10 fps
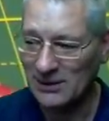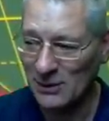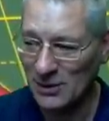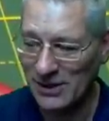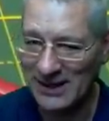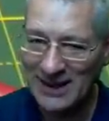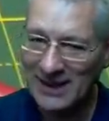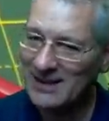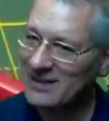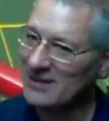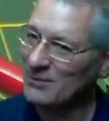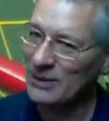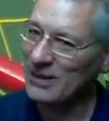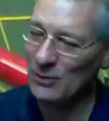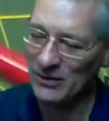All right, just we
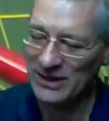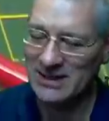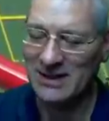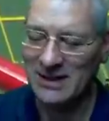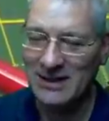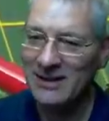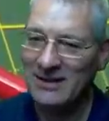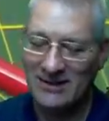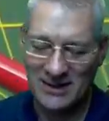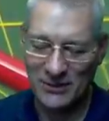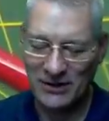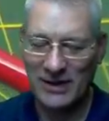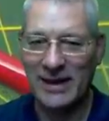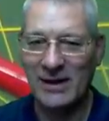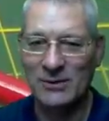don't want this uh, this
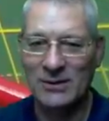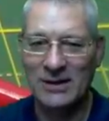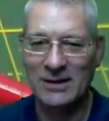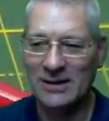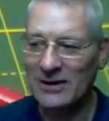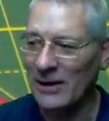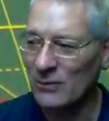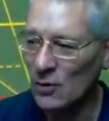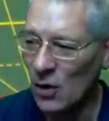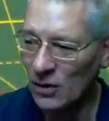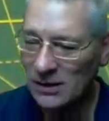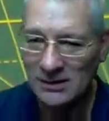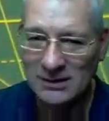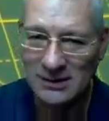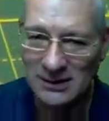video uh, going wrong
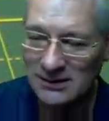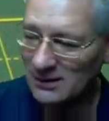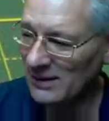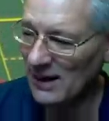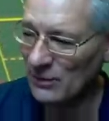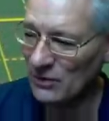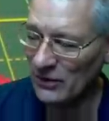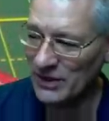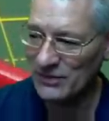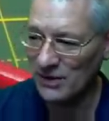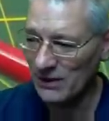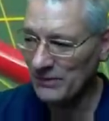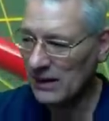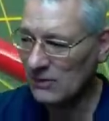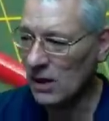now we've got this far.
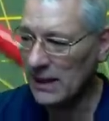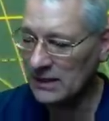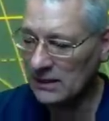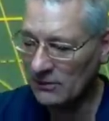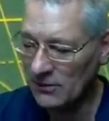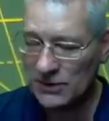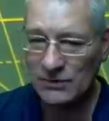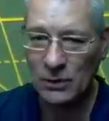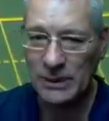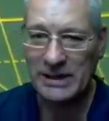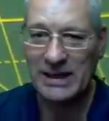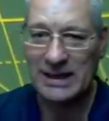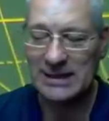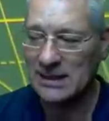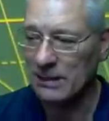Right, first of all, let me
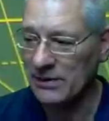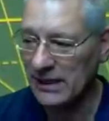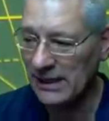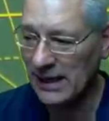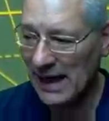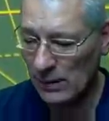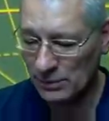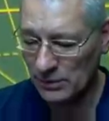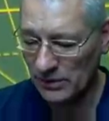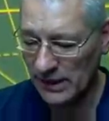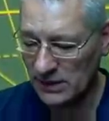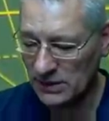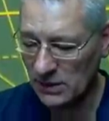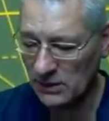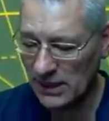connect up the output then.
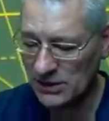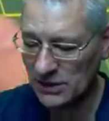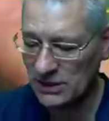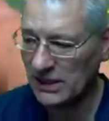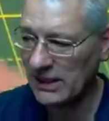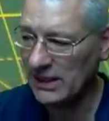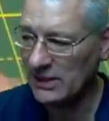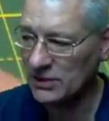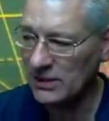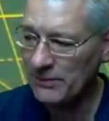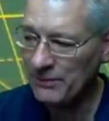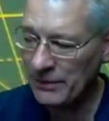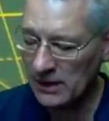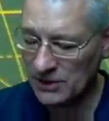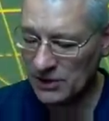So as you can see here, there's
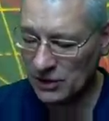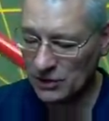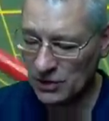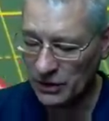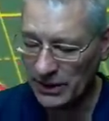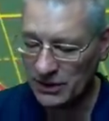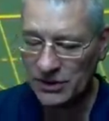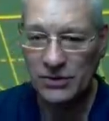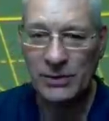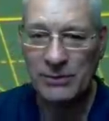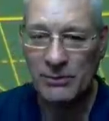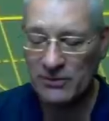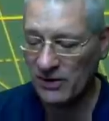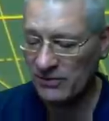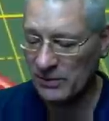there's two sockets, two
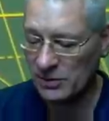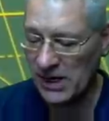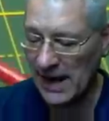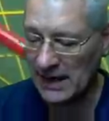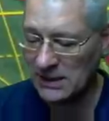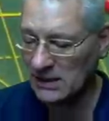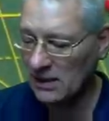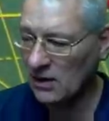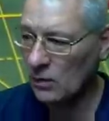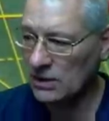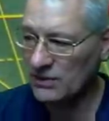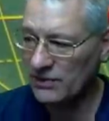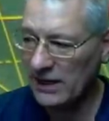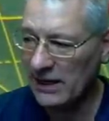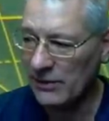3.5mm jacks. One's for
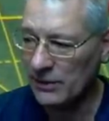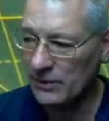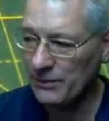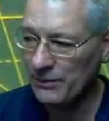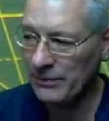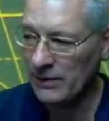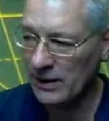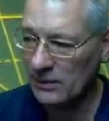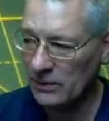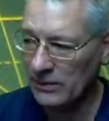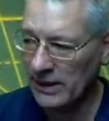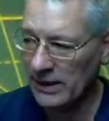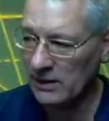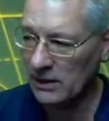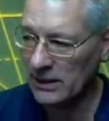the aerial, that one there,
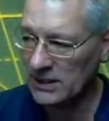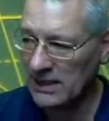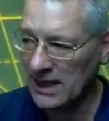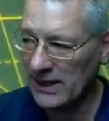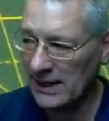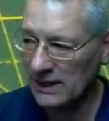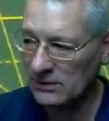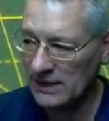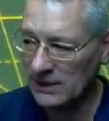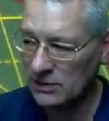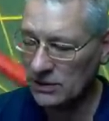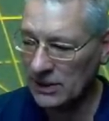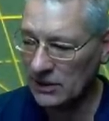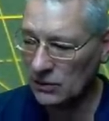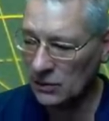and I'll extend that out to get a good
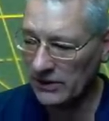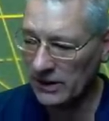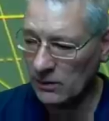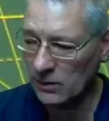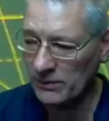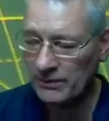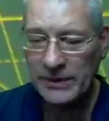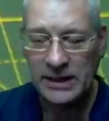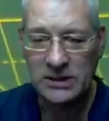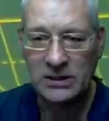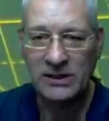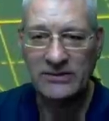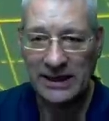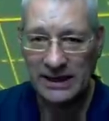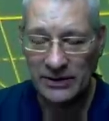signal. And the other one is either
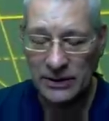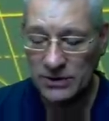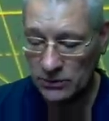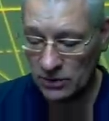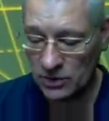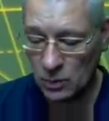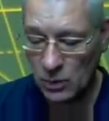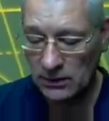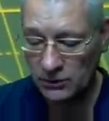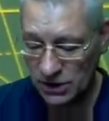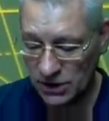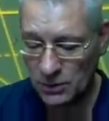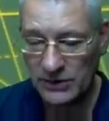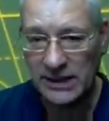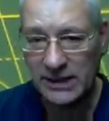for headphones, it works well just
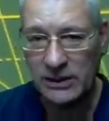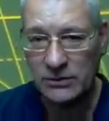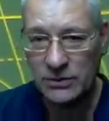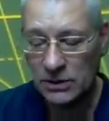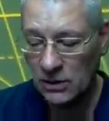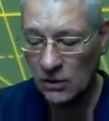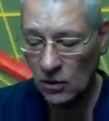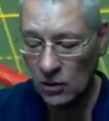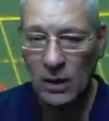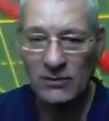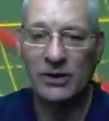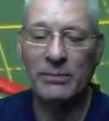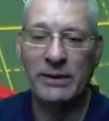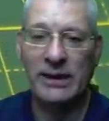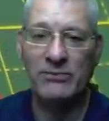with headphones, or I've got a
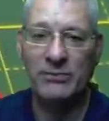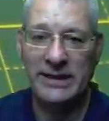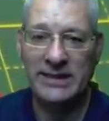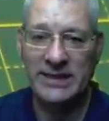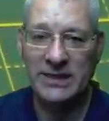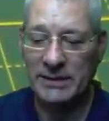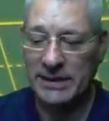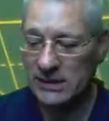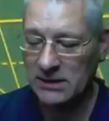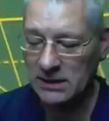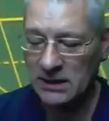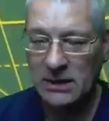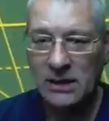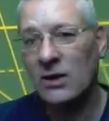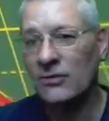pair of PC speakers
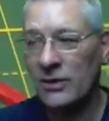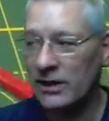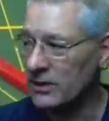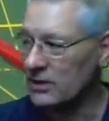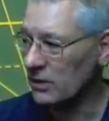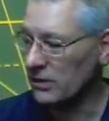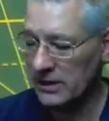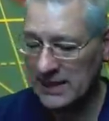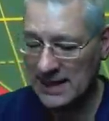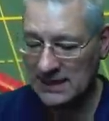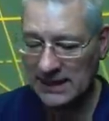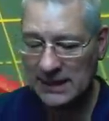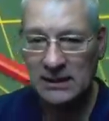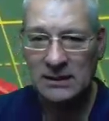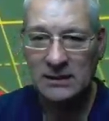over on the other side of the desk
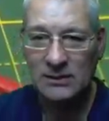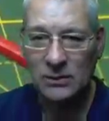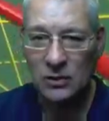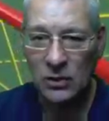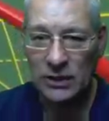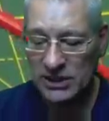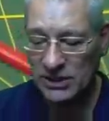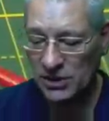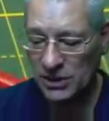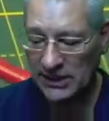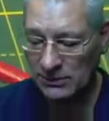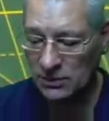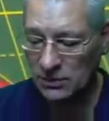there with a long extension cable.